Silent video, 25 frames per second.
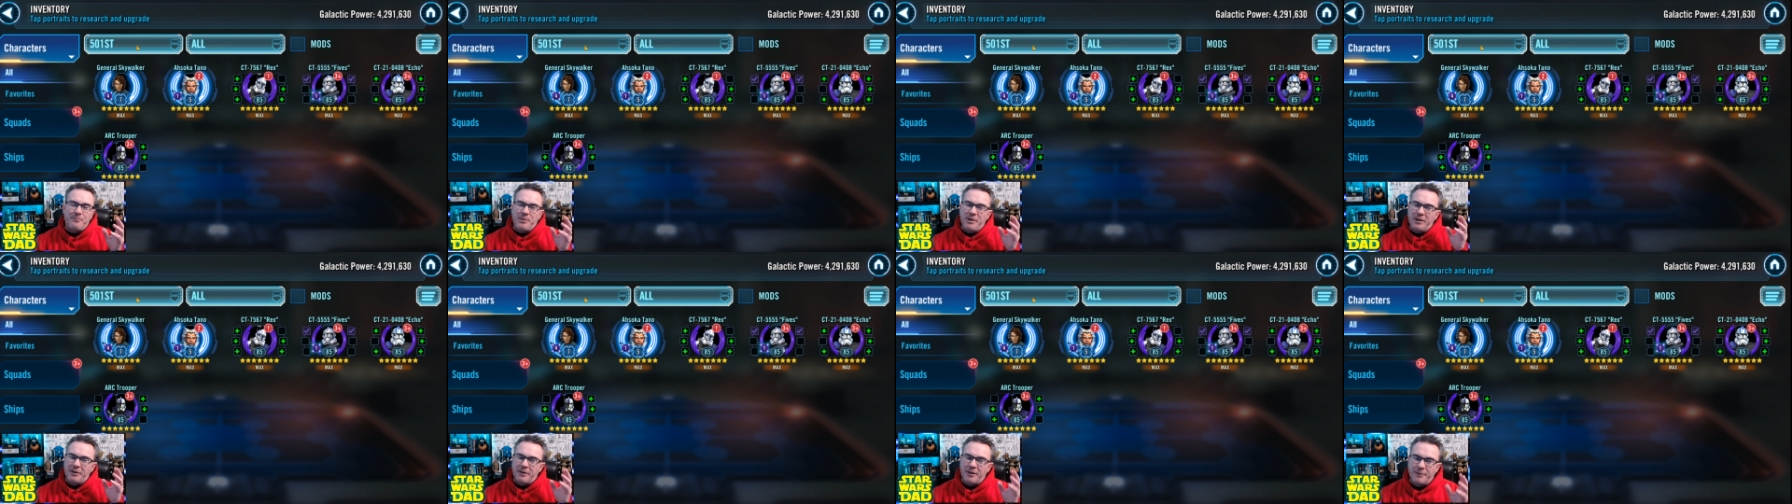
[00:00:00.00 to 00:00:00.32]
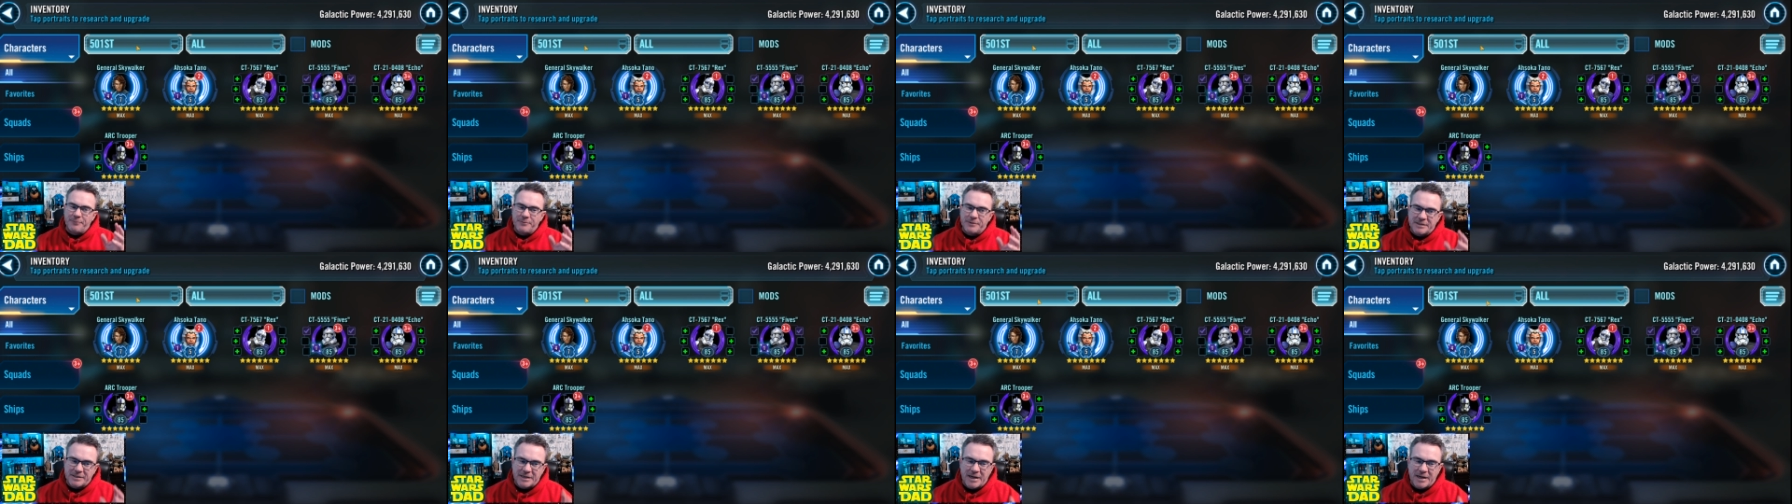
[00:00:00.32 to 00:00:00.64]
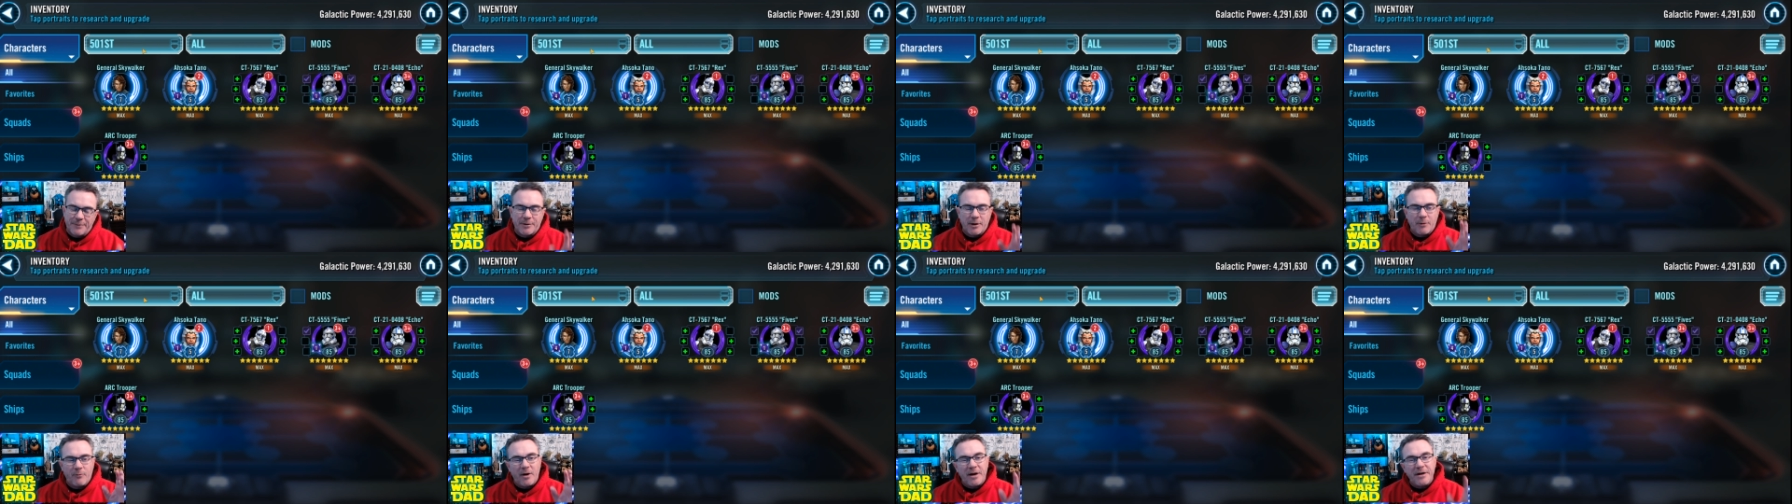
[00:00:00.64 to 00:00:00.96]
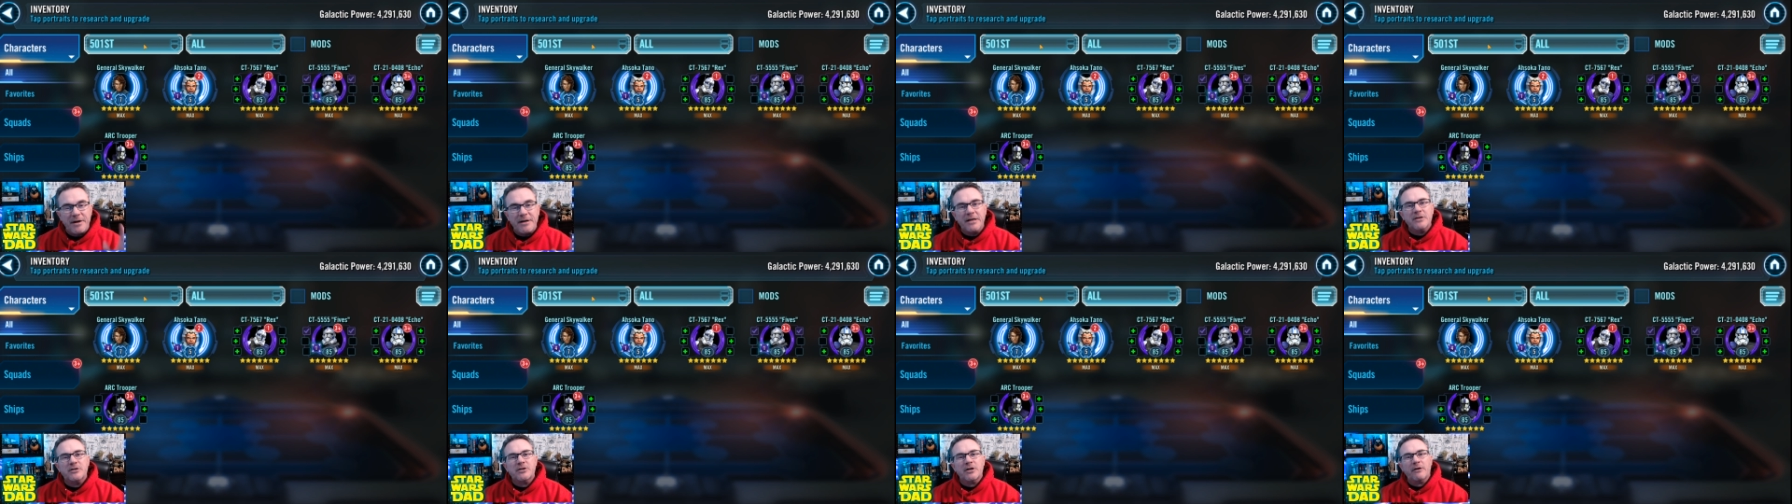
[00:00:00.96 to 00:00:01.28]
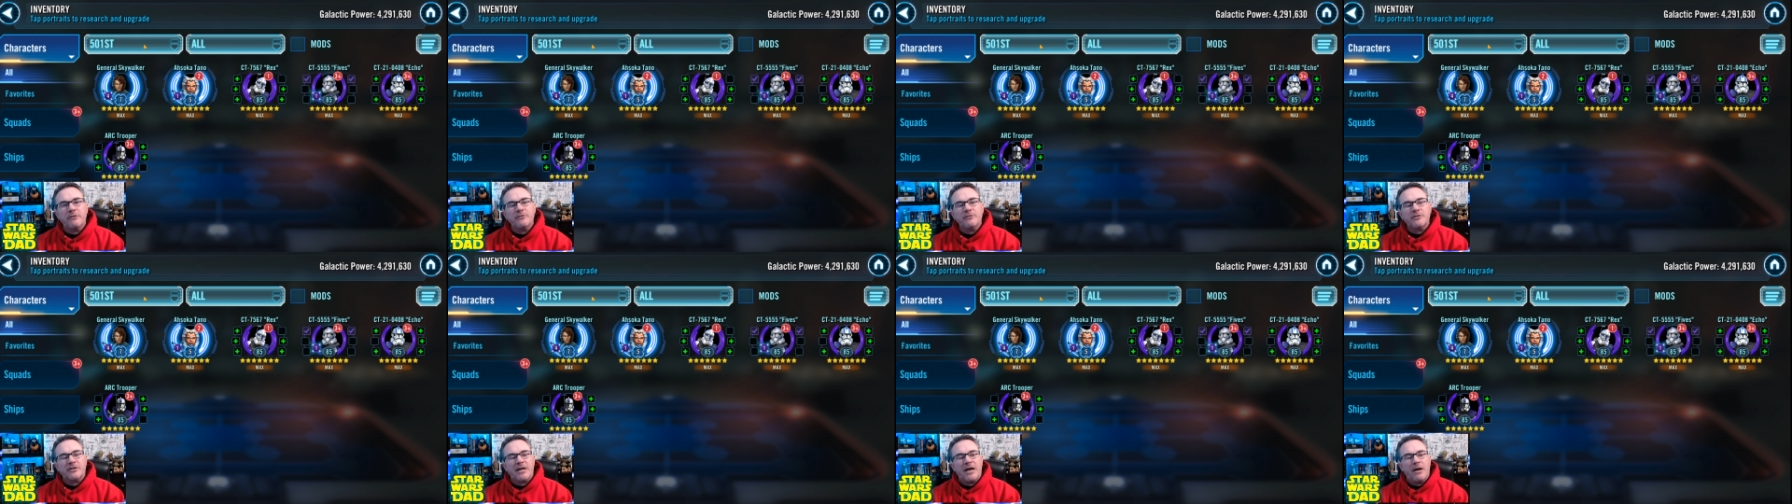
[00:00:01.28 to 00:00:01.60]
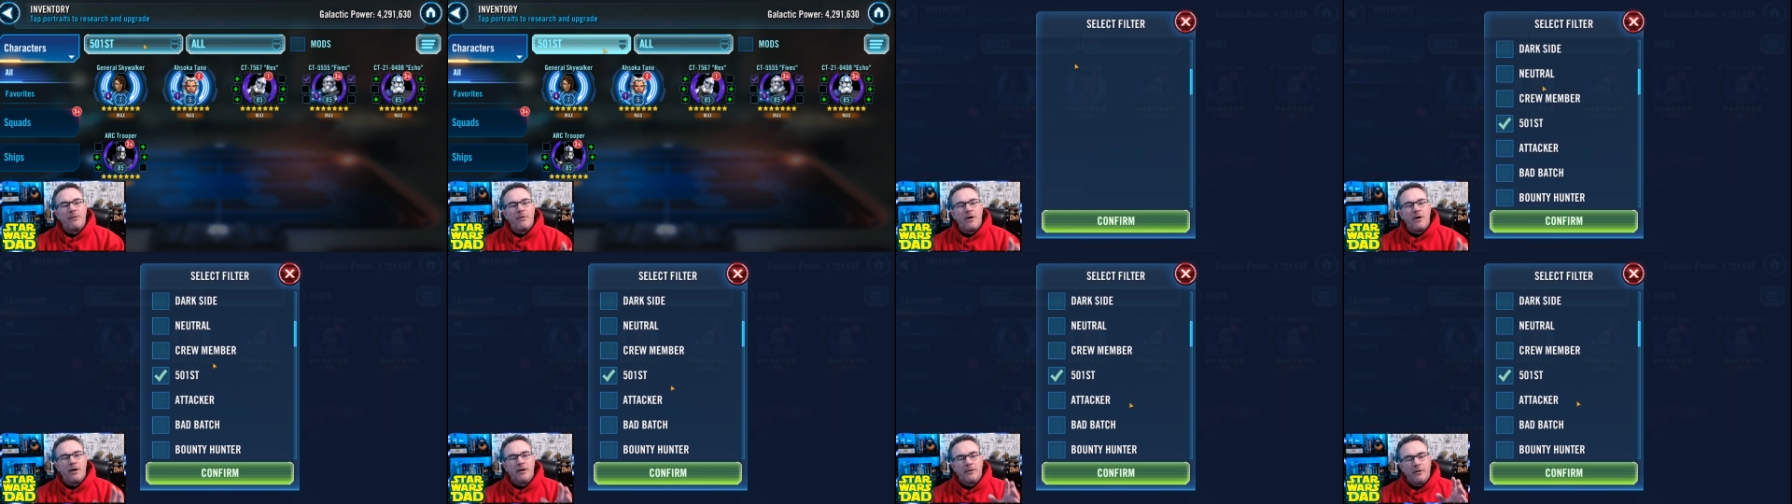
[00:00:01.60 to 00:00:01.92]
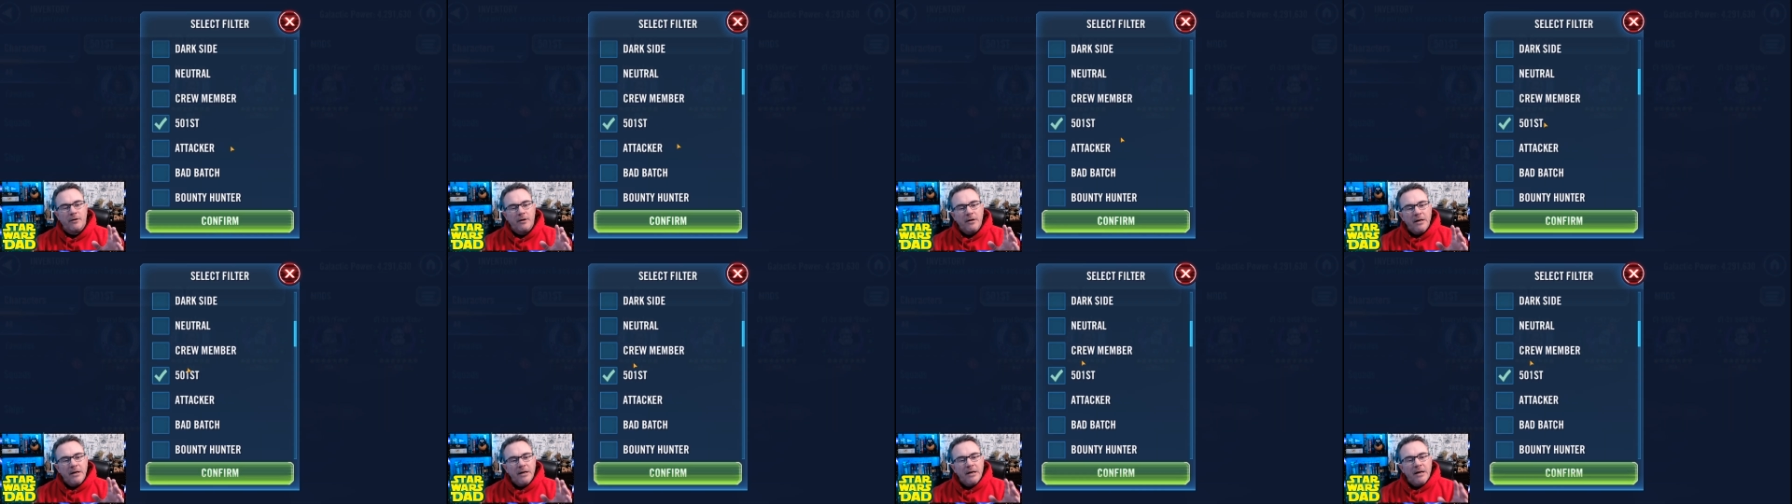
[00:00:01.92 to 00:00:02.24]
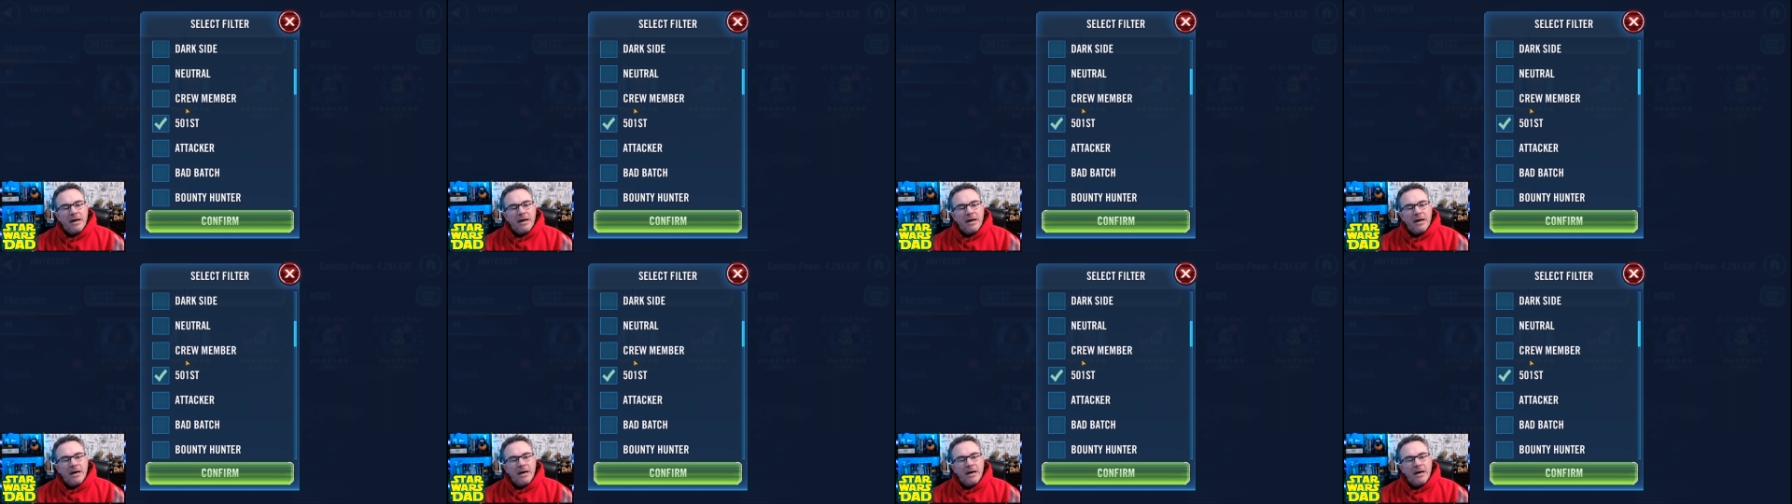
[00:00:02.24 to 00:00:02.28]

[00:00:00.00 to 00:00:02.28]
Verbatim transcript: be a little bit time, but I wanted to get General Skywalker.